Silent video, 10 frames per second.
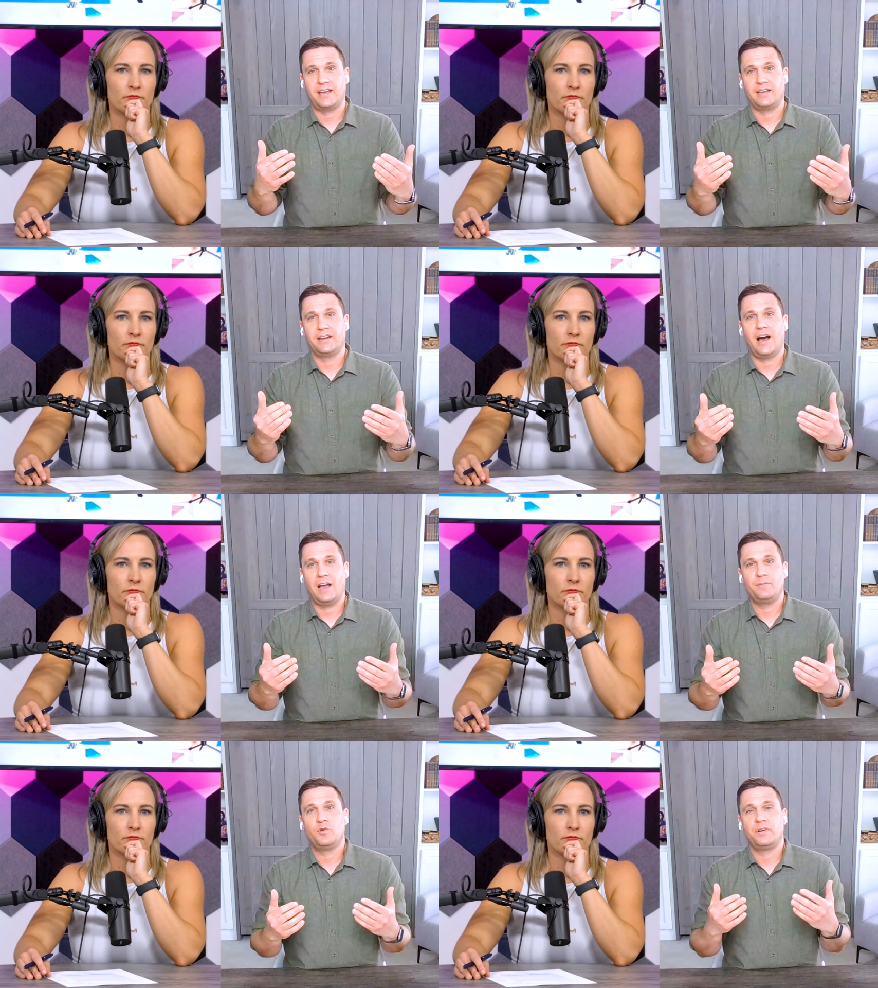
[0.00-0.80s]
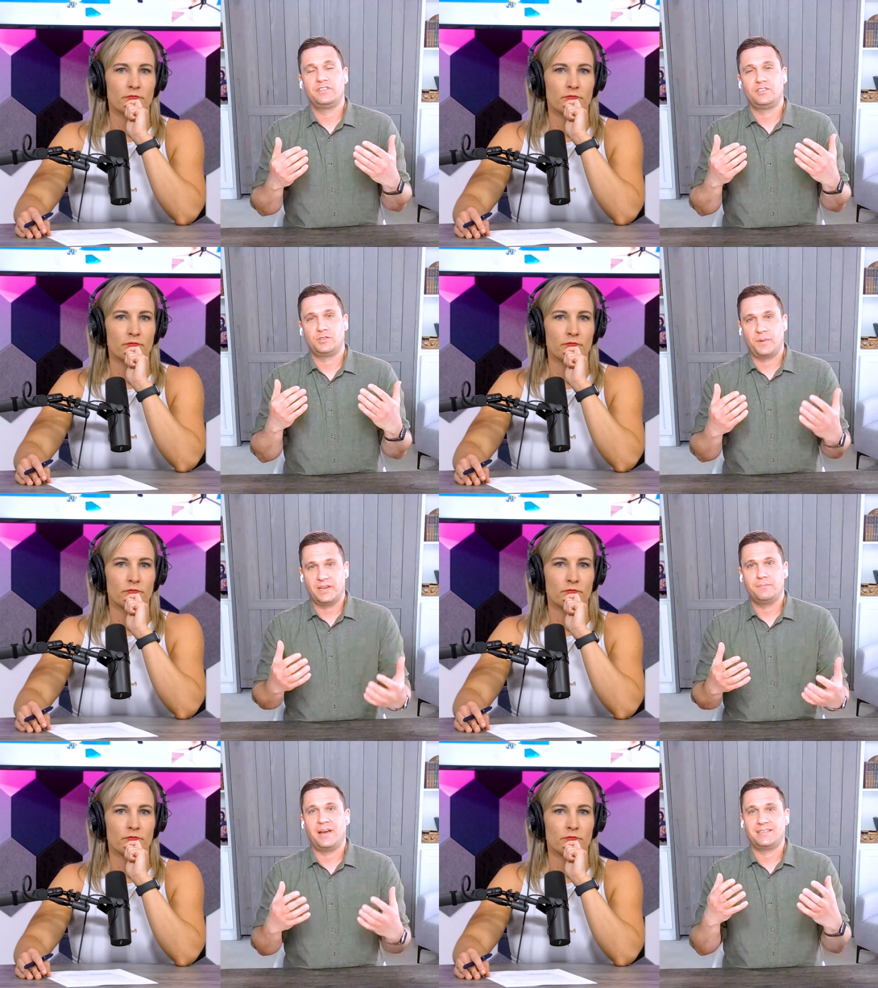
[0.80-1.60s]
Speaker 1: saying, I'm going to
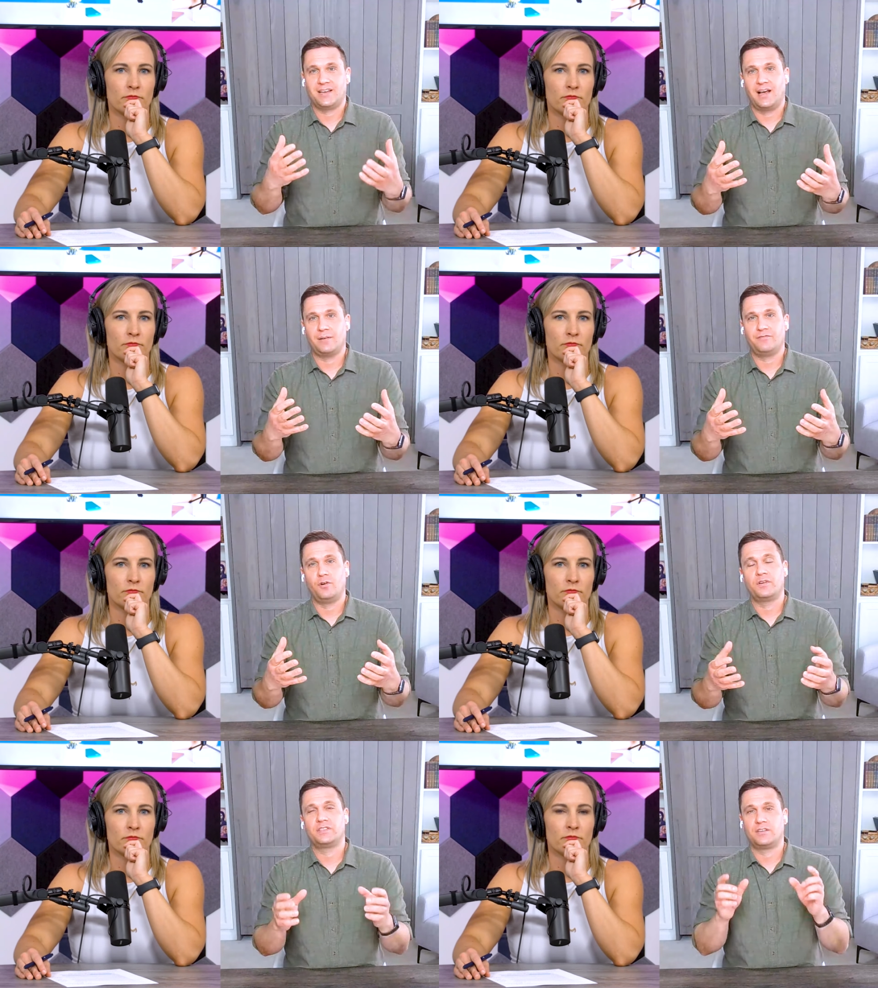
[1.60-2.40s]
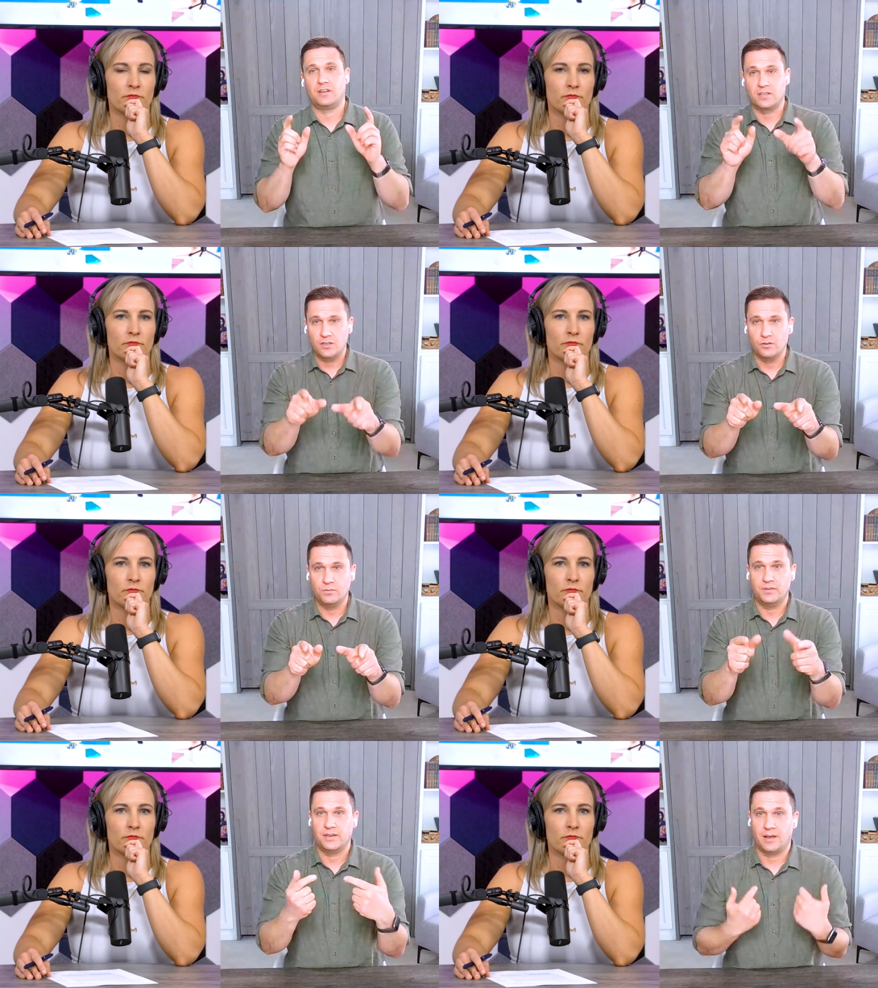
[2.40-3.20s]
spend my time focused on
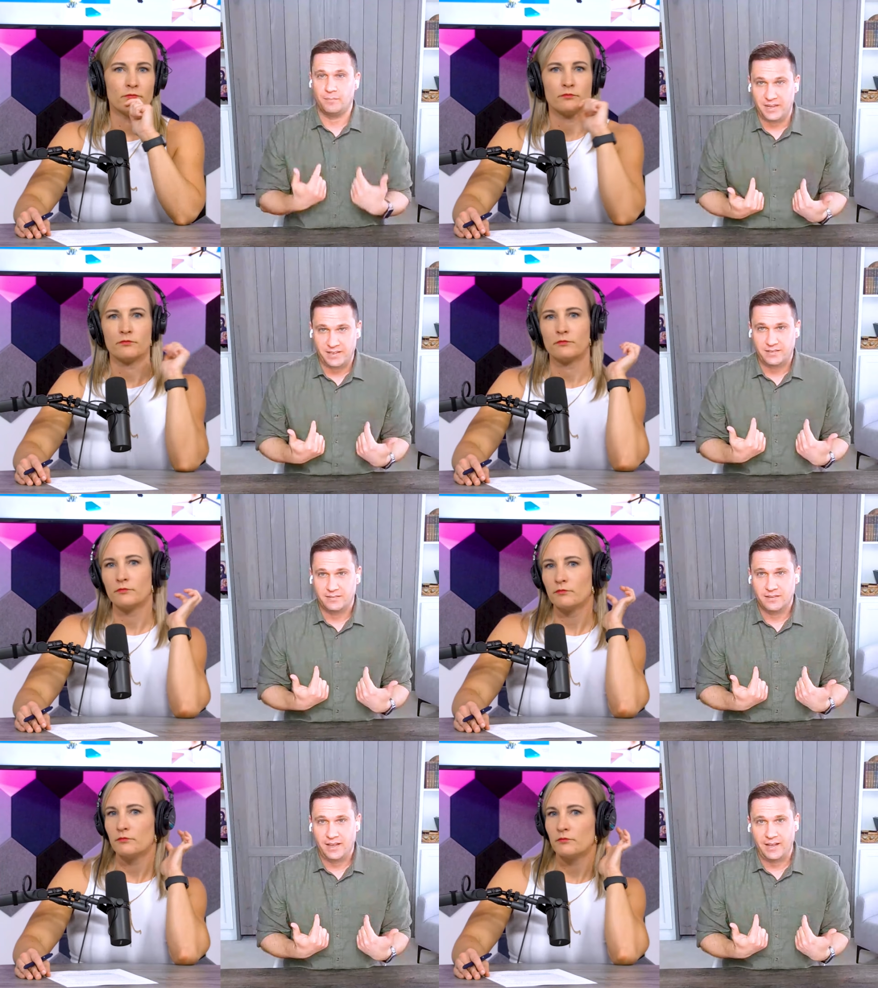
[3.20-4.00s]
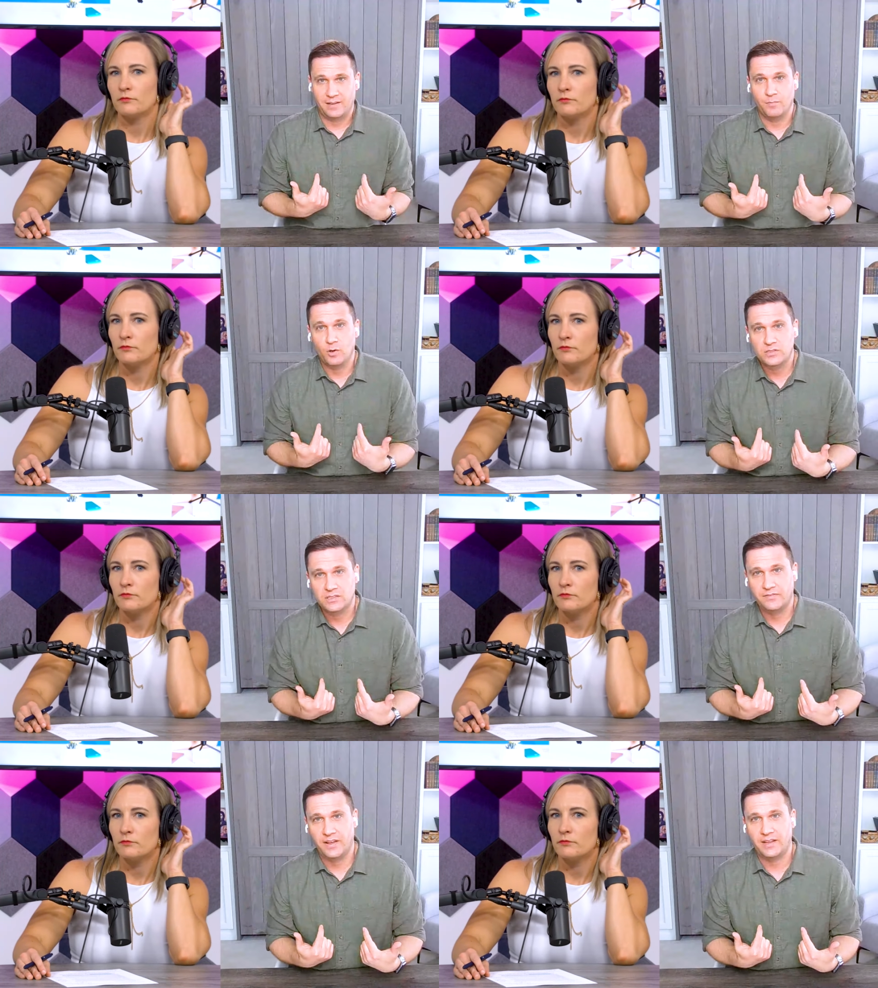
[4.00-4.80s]
you, not me. And
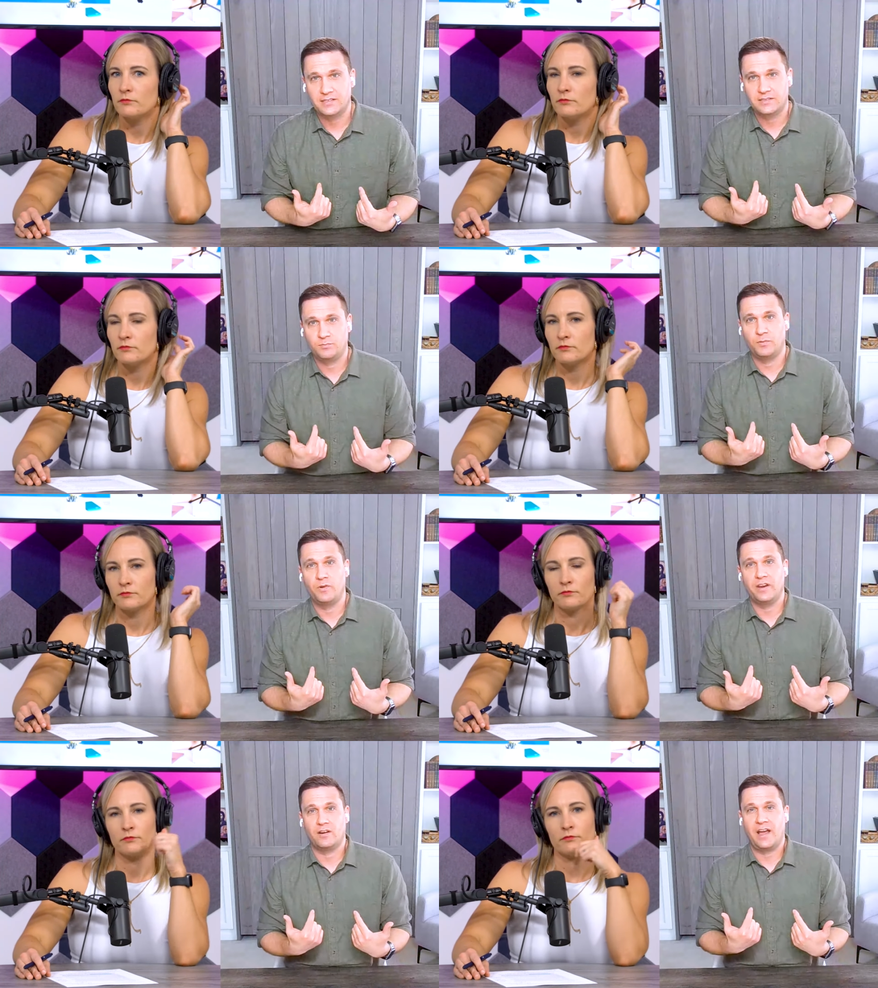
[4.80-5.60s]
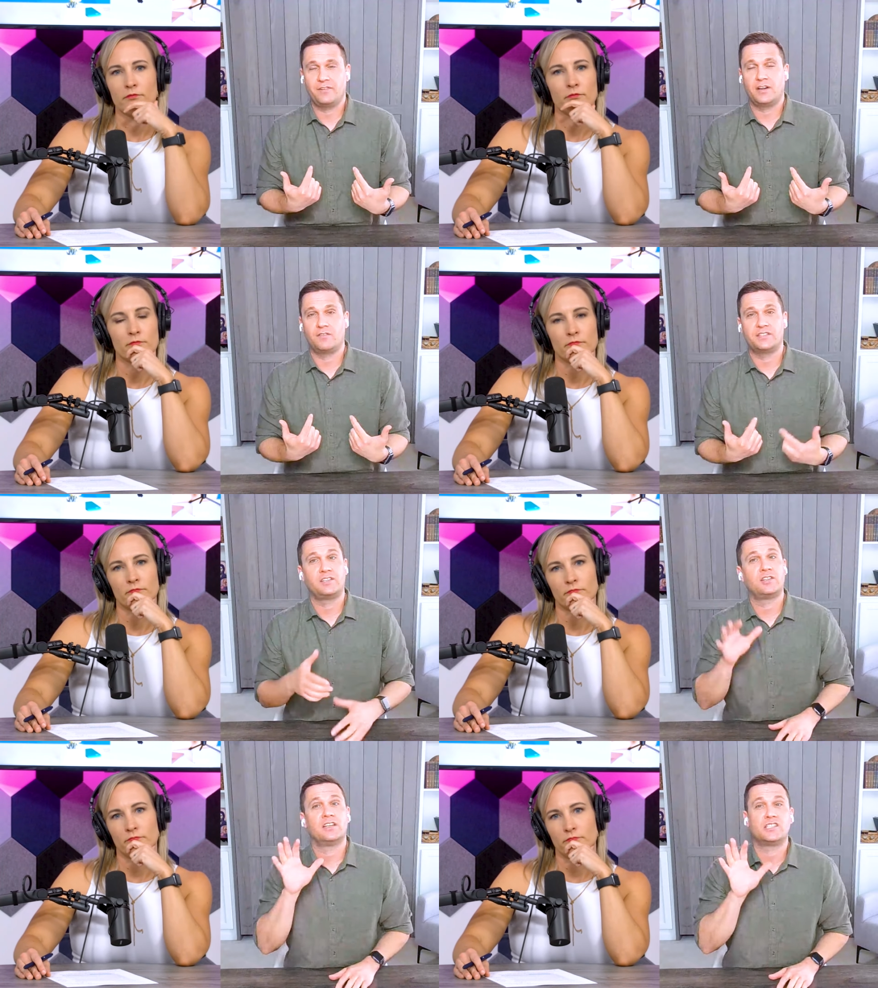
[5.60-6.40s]
most of us, when we are having a
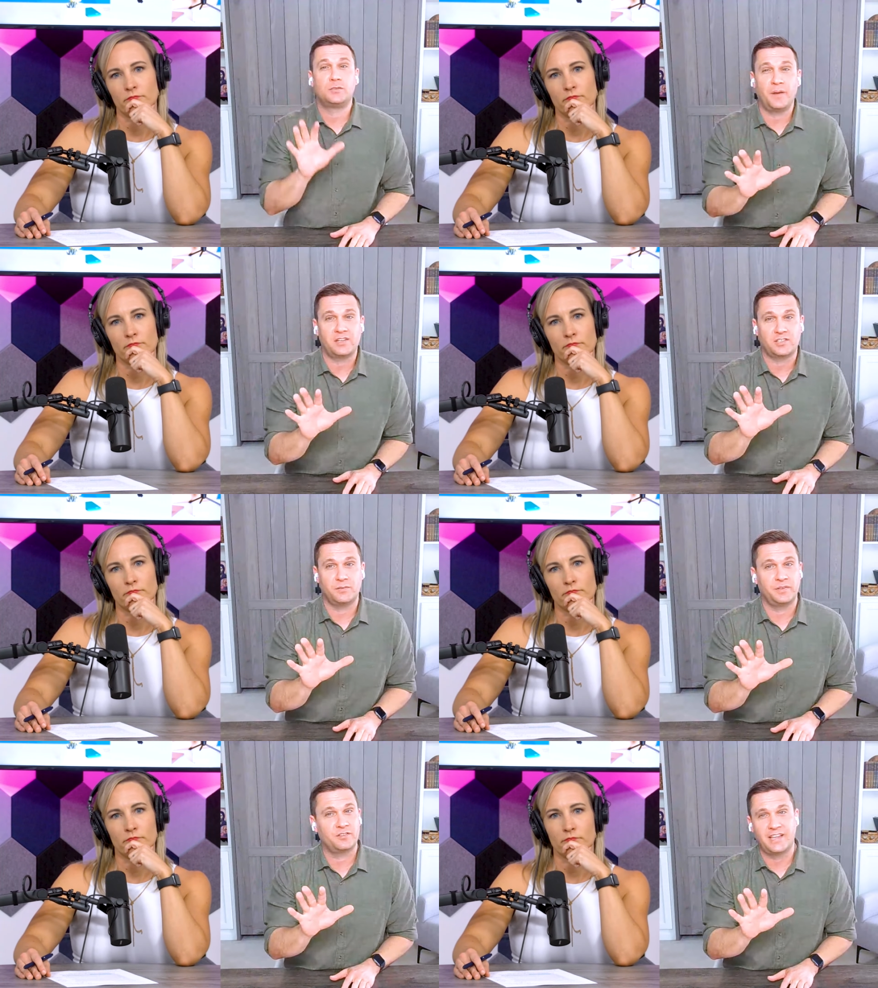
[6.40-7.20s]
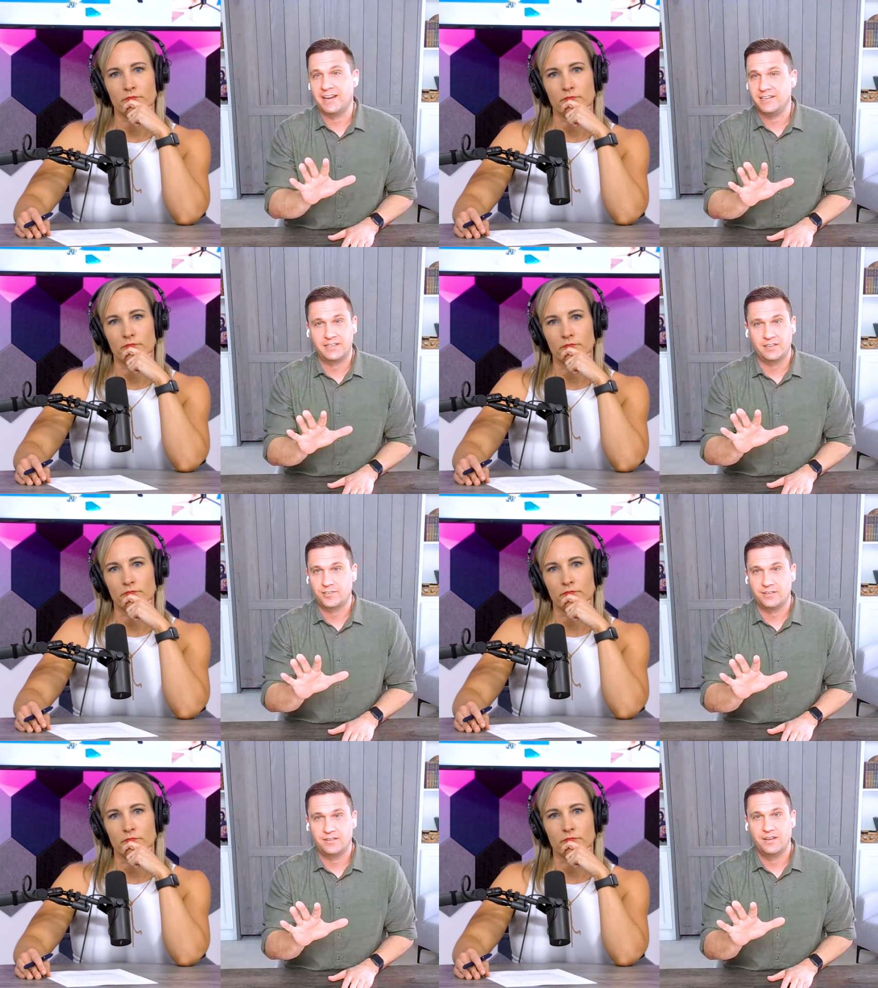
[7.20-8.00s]
conversation, especially when there's any
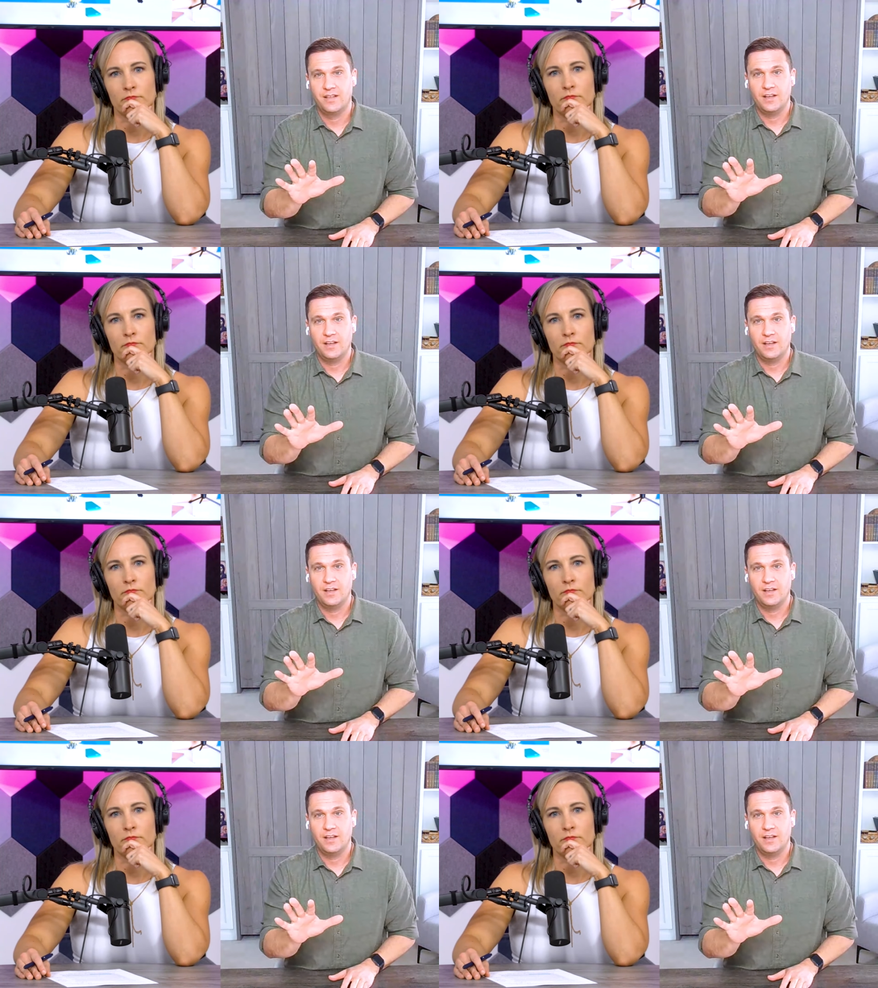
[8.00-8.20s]
tension,